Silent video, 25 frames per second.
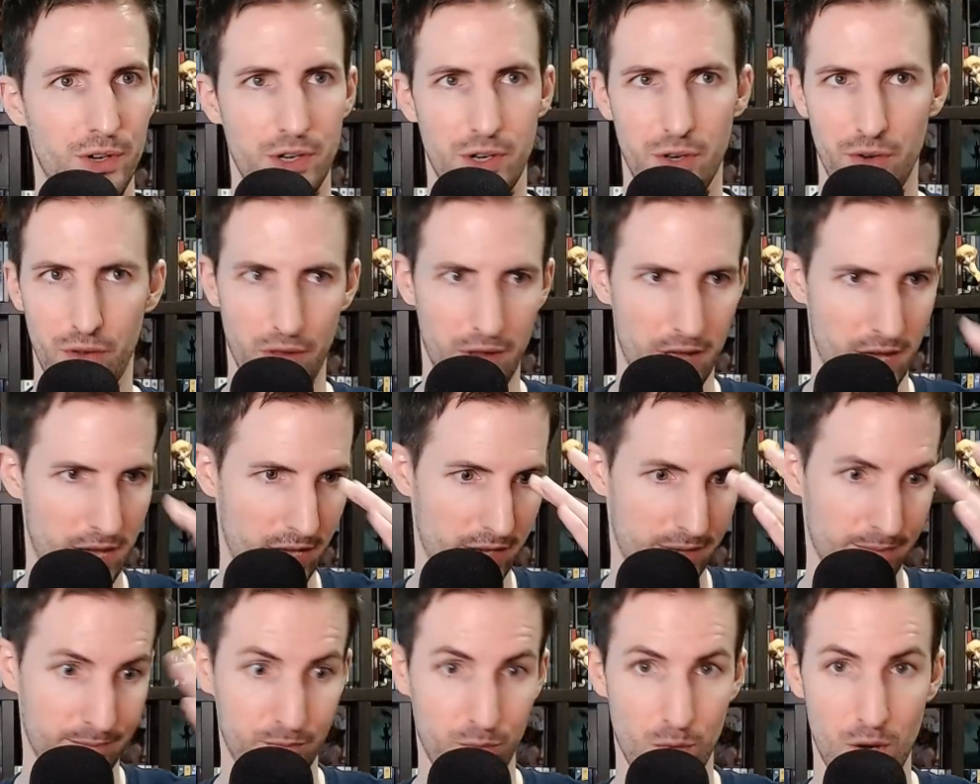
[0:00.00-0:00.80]
you're
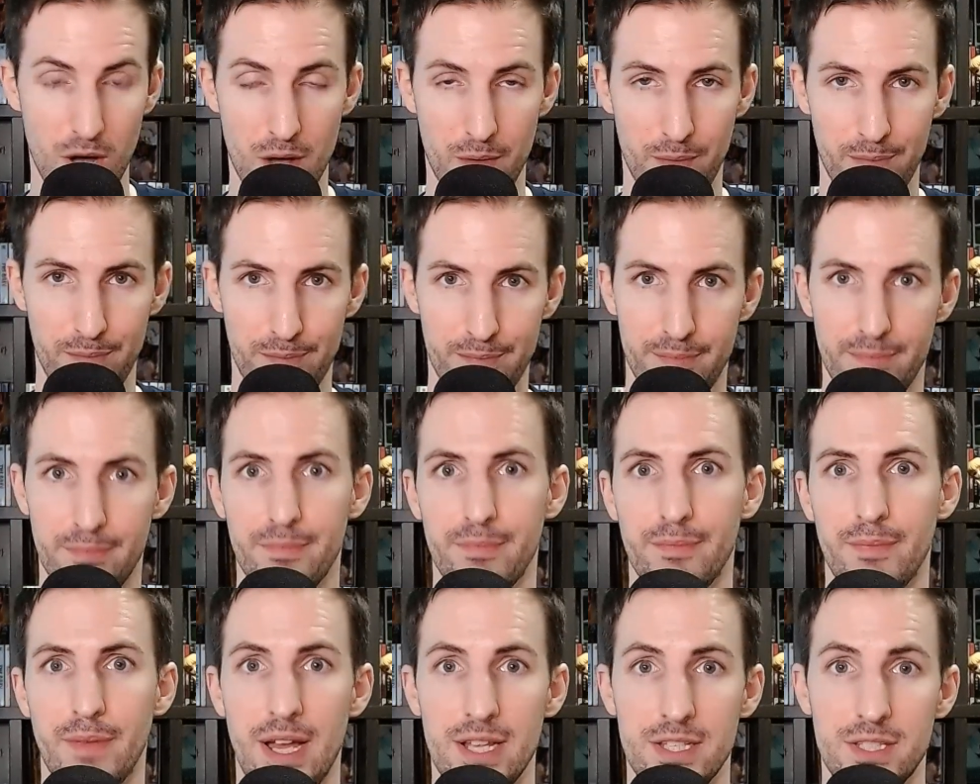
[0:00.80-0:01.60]
like, well,
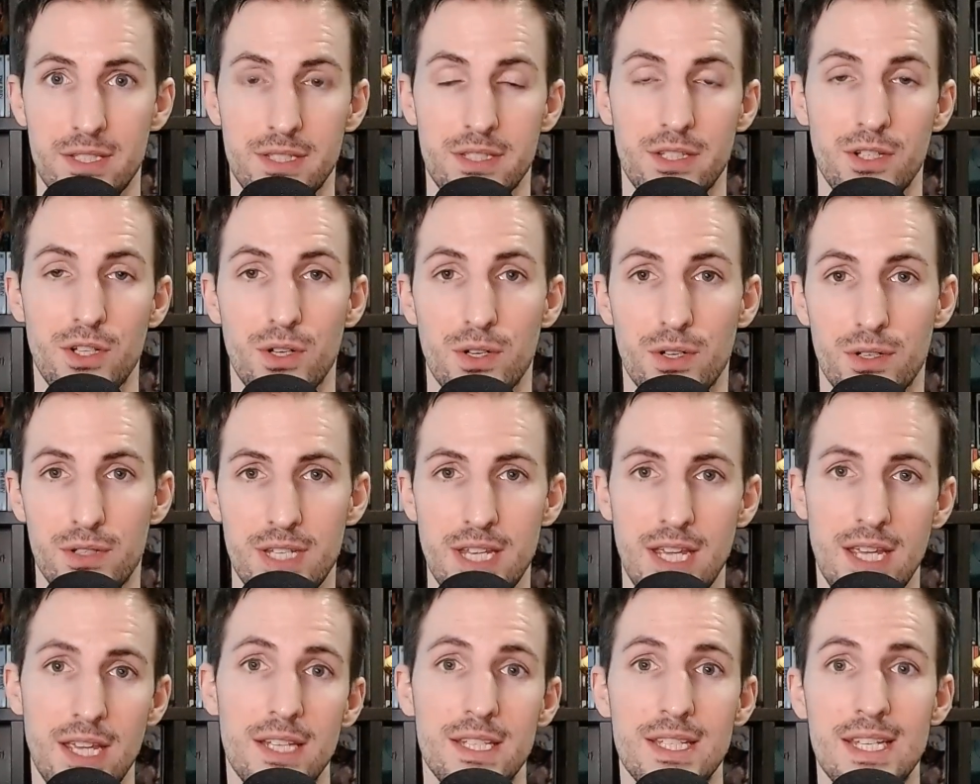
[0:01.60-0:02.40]
that's your
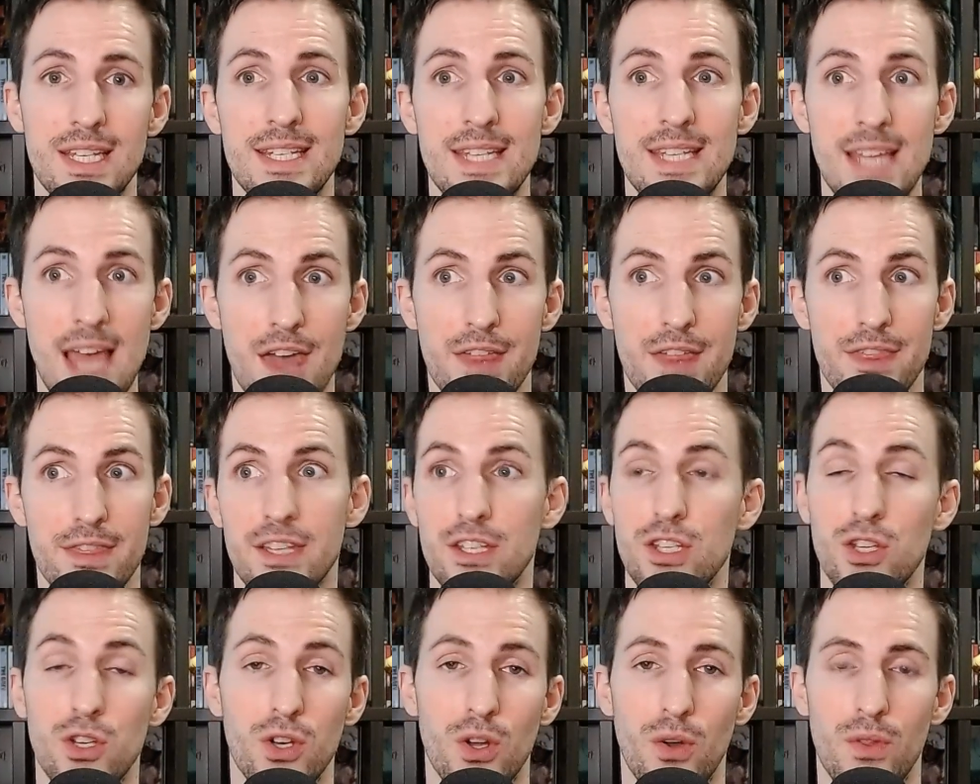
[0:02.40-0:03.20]
ticket to death.
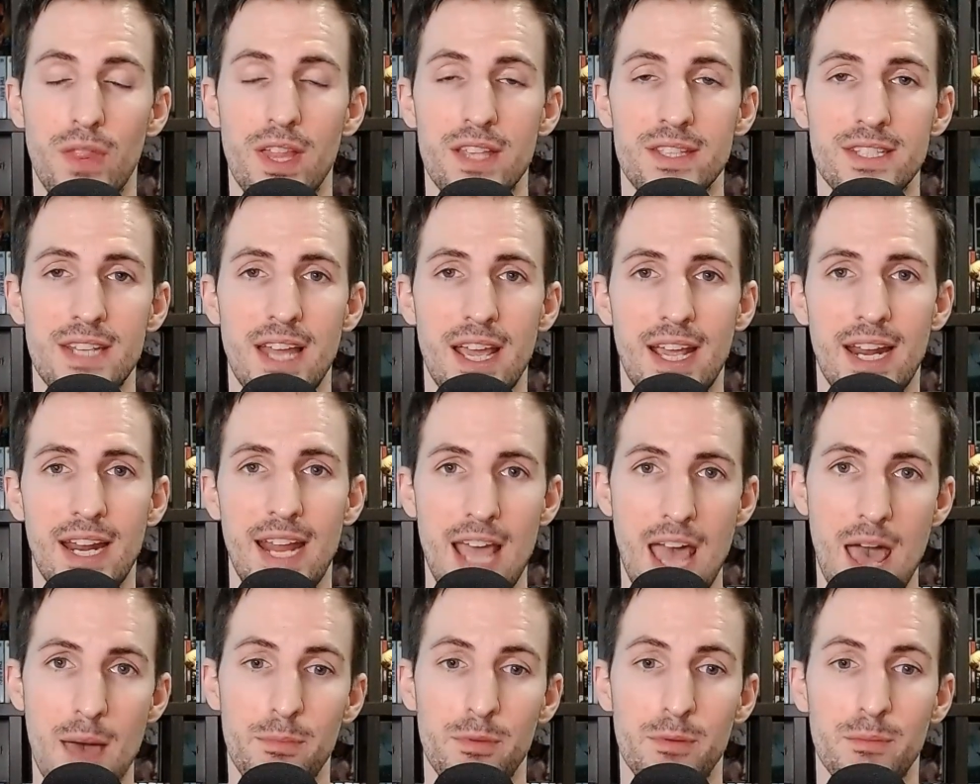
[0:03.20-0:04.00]
And you know that's not going to
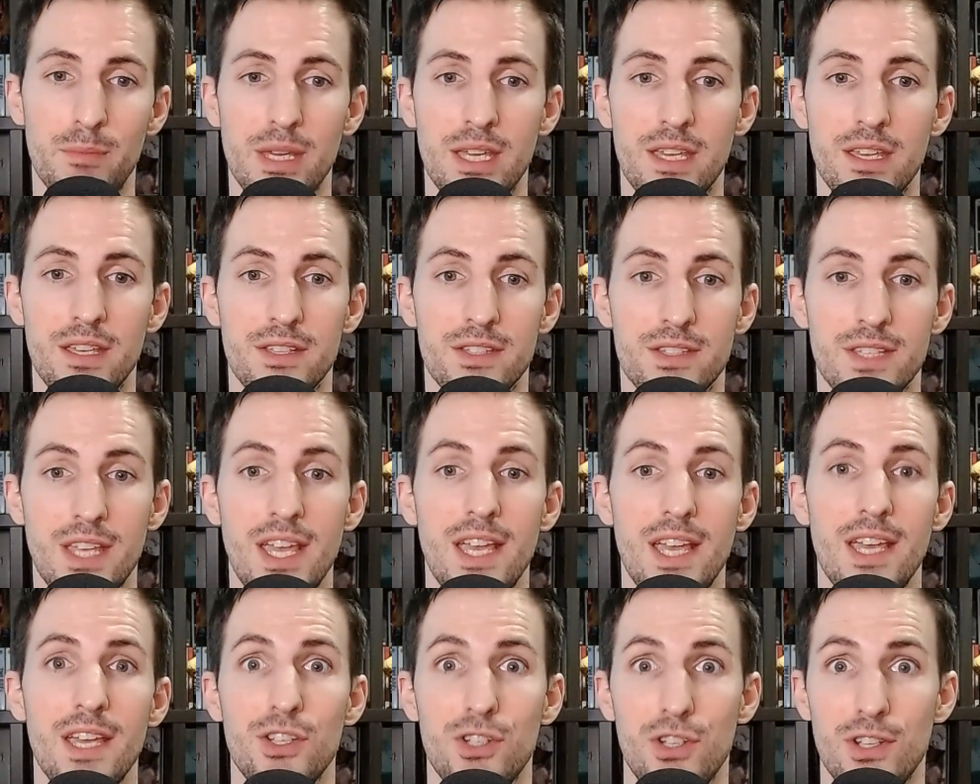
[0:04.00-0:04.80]
happen because
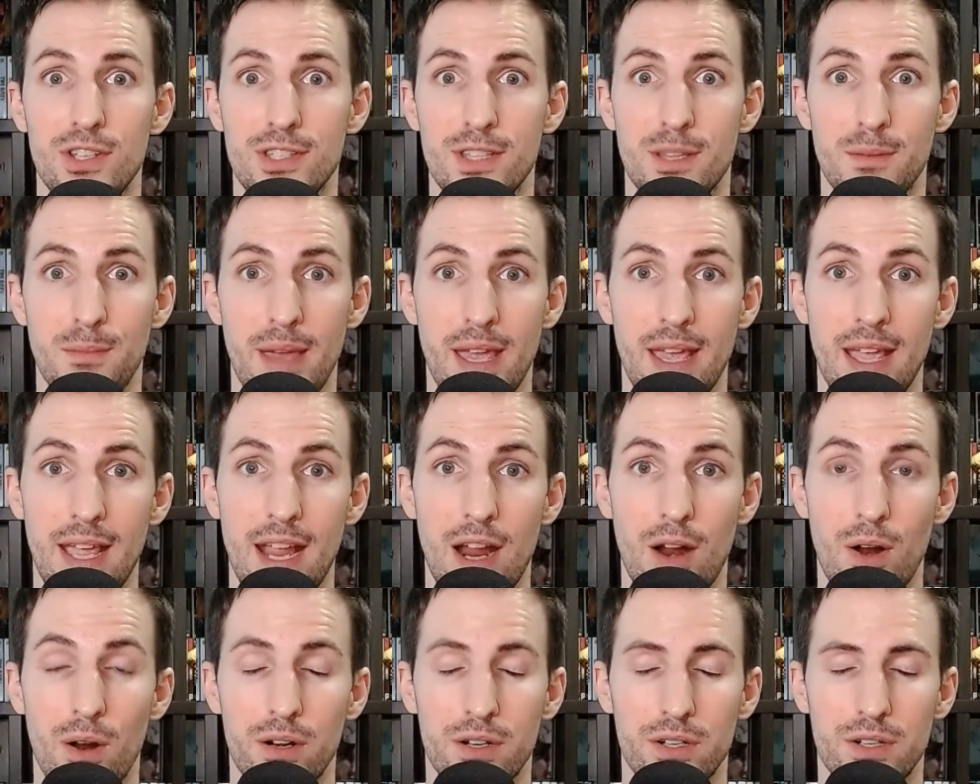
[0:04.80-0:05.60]
she's the main
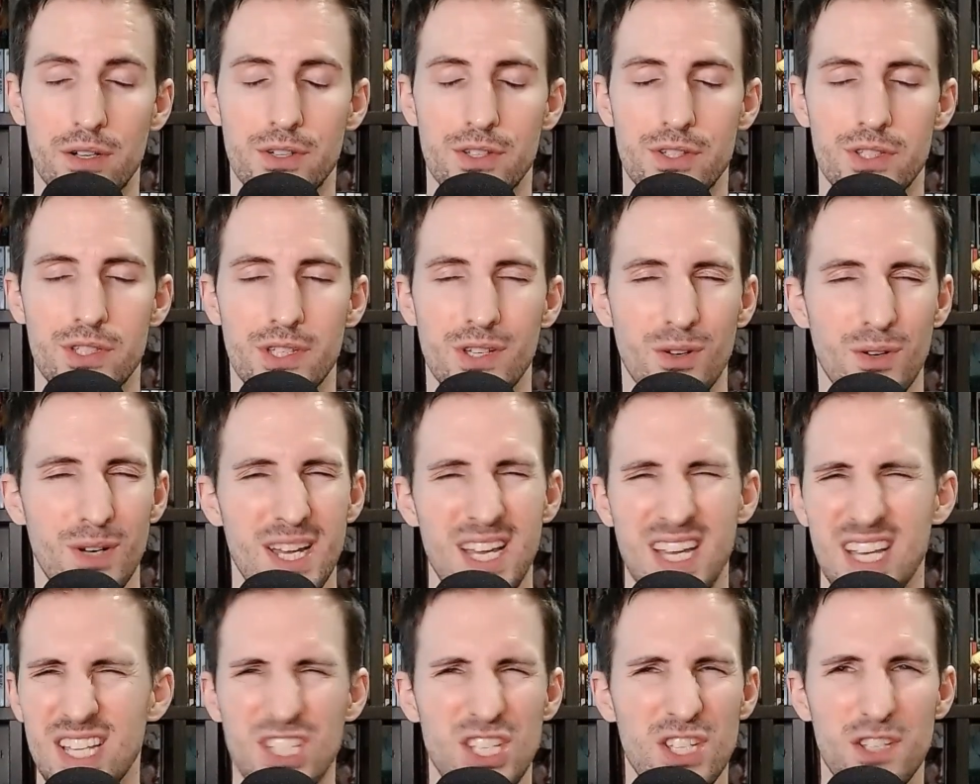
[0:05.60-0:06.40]
character. So
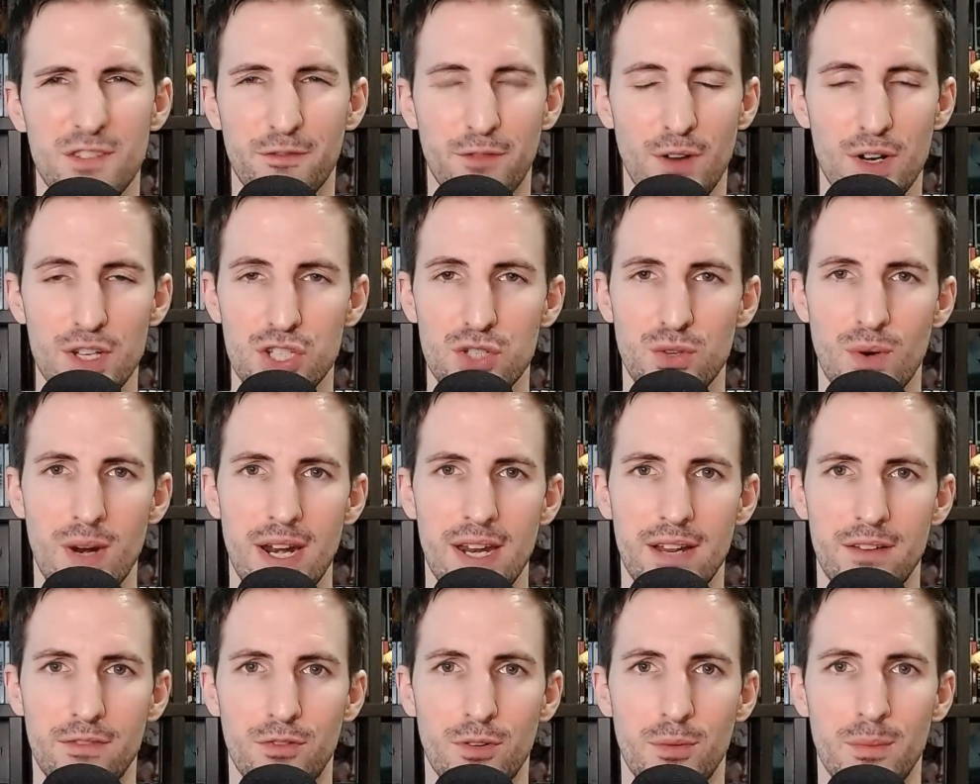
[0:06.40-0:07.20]
it's just
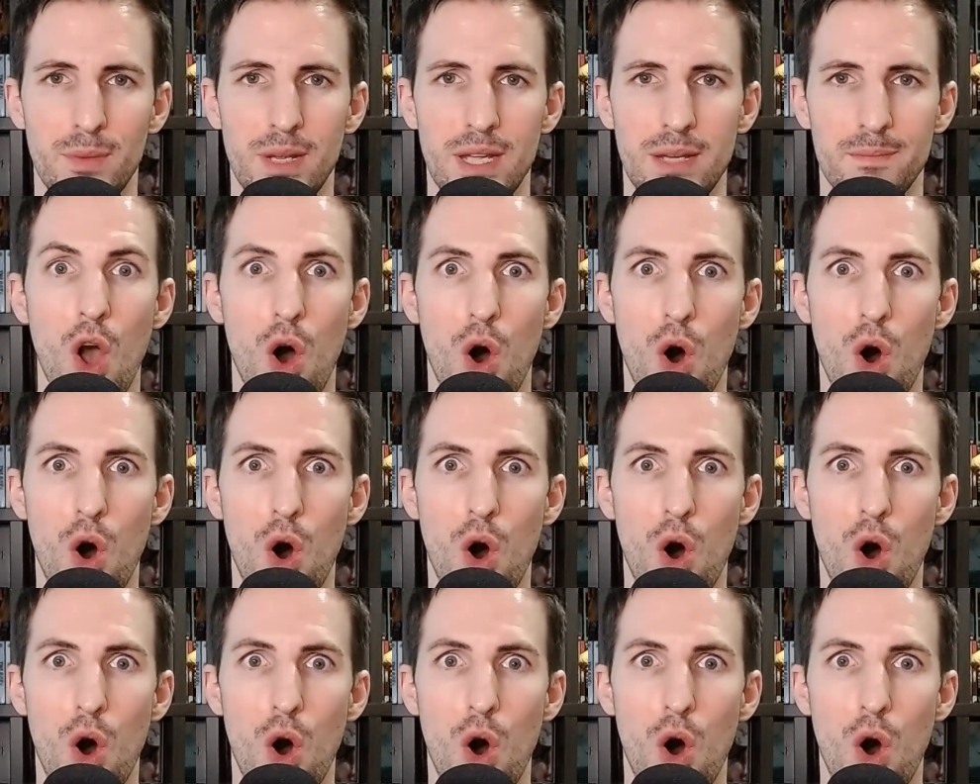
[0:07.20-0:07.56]
frustrating for me.